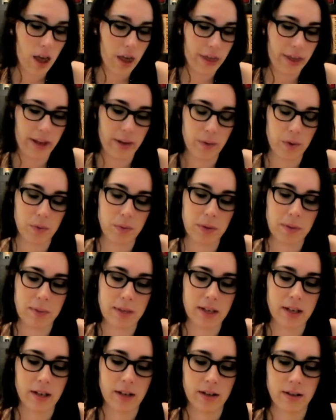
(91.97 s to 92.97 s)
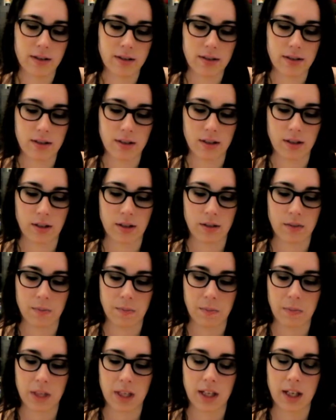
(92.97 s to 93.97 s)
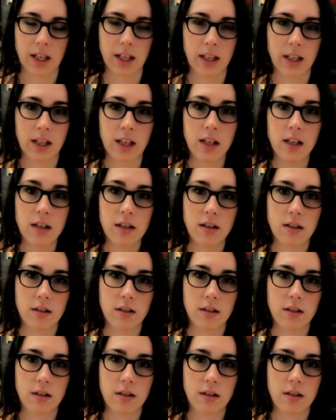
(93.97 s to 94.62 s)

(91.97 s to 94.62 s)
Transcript: that would be because Kelly,